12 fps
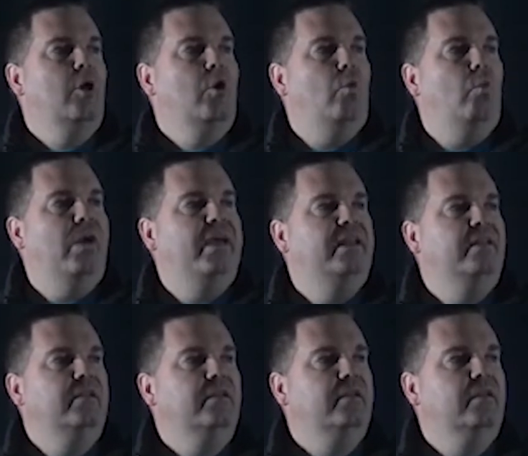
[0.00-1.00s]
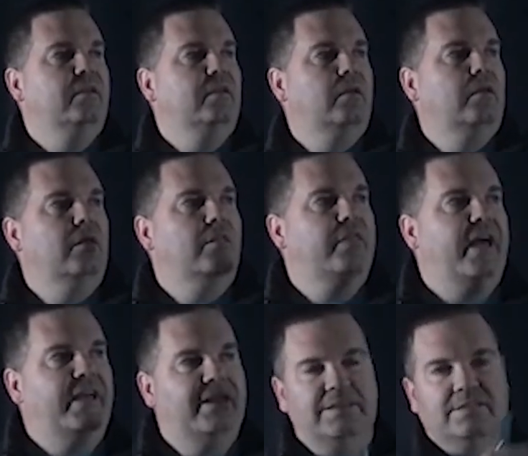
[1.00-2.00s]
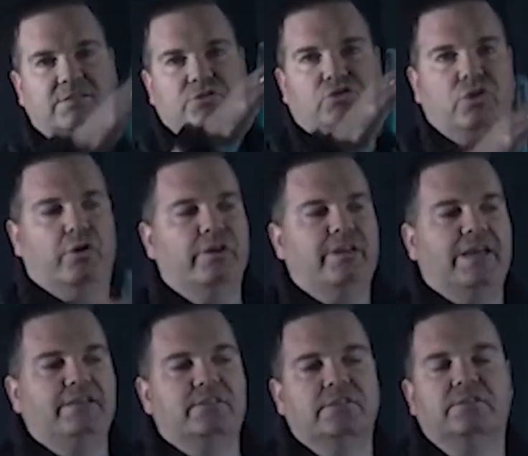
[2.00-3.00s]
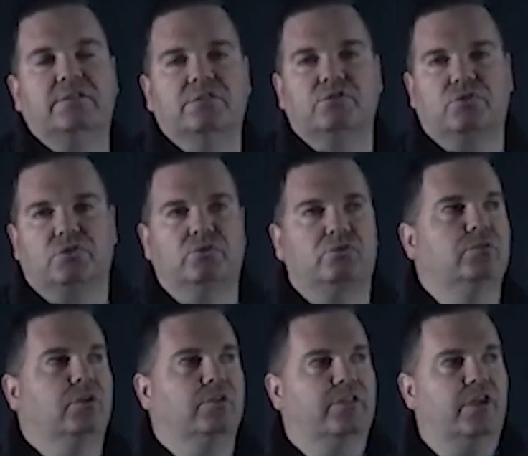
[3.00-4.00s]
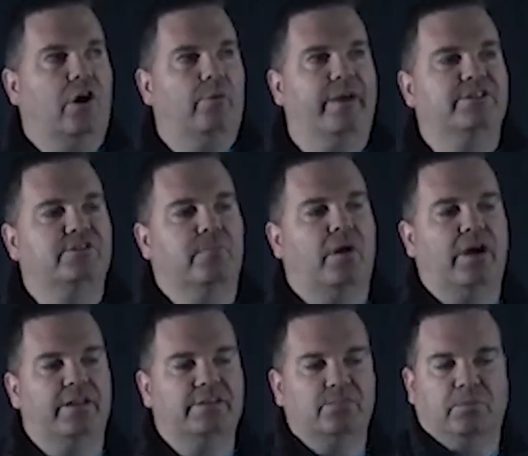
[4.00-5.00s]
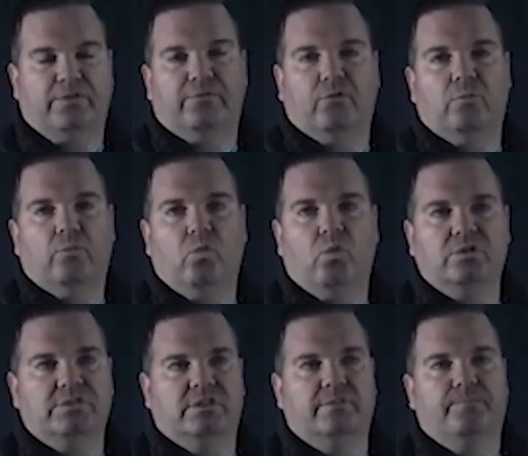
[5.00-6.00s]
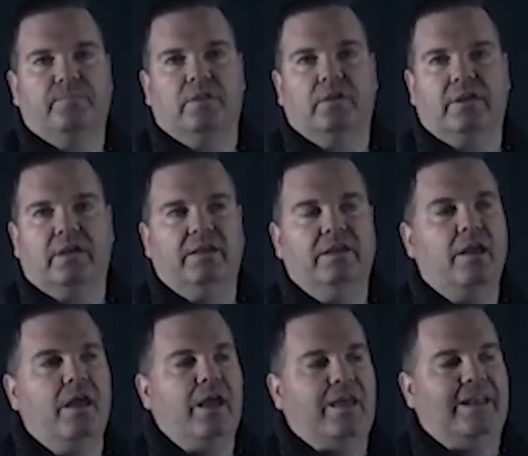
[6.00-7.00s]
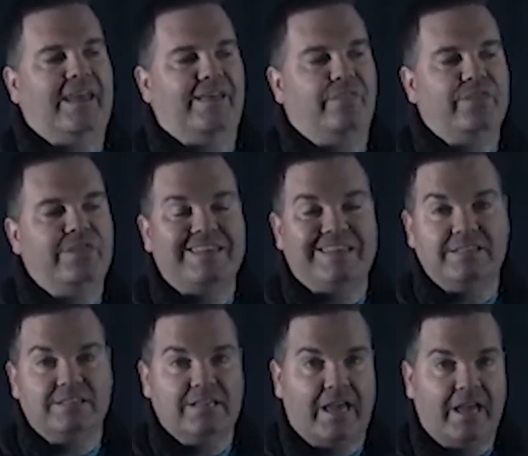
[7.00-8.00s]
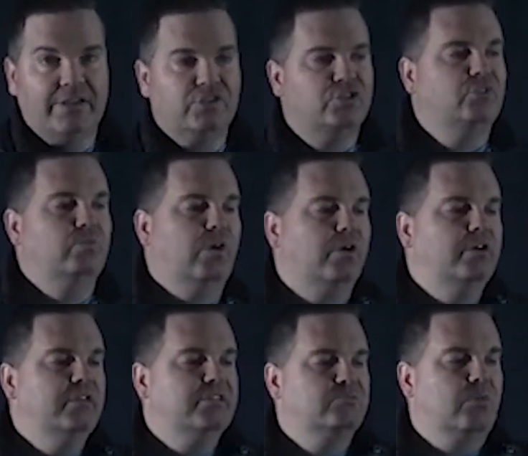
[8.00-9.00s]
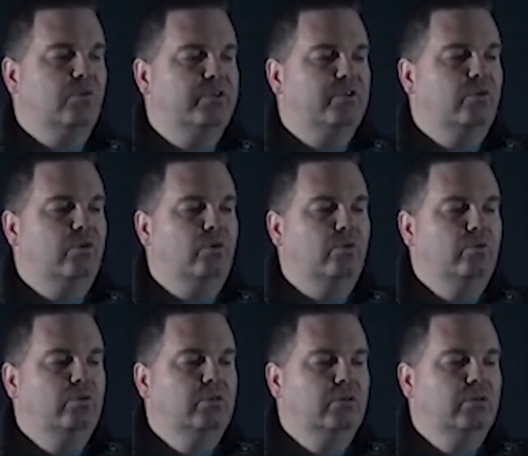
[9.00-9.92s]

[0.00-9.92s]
when that is donated to the OH minus. We form water, okay? Now this H2O is what we call